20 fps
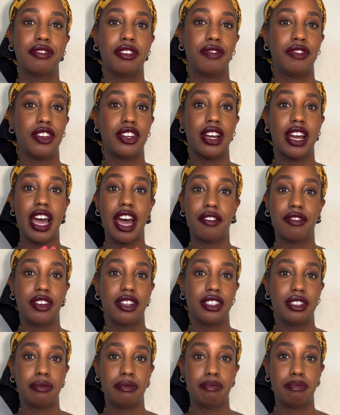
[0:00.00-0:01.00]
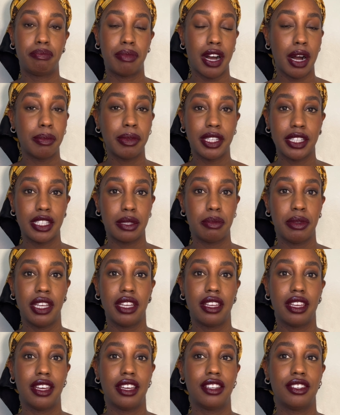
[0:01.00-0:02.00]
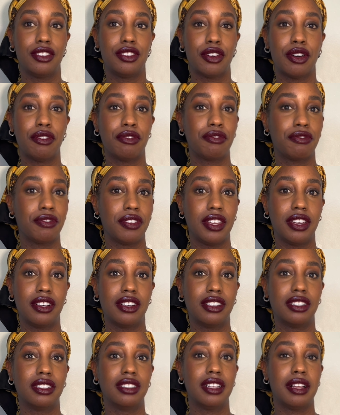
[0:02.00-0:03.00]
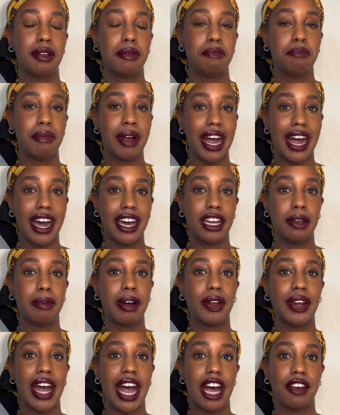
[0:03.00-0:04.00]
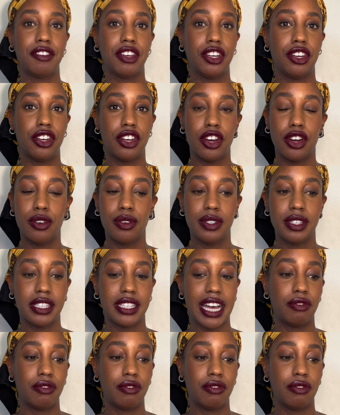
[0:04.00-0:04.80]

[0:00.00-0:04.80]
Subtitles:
if you're ever public speaking, don't feel bad about having notes,